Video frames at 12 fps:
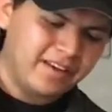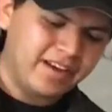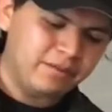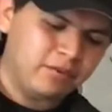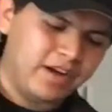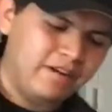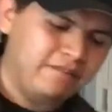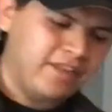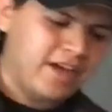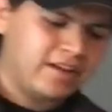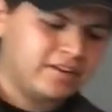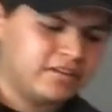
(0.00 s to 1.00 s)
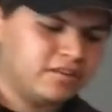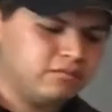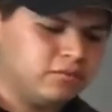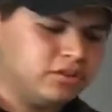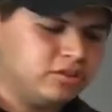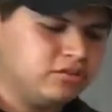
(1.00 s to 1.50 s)
And we'll have that,
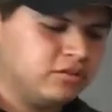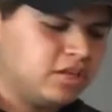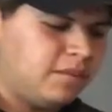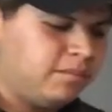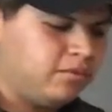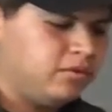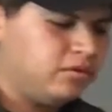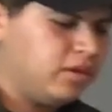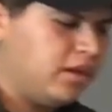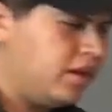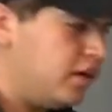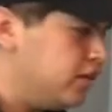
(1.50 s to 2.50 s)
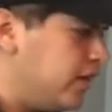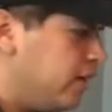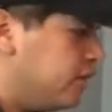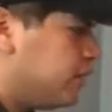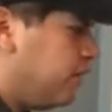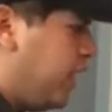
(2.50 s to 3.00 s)
we'll do a couple
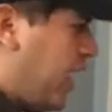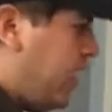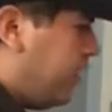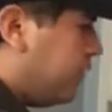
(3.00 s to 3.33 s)
layers of that.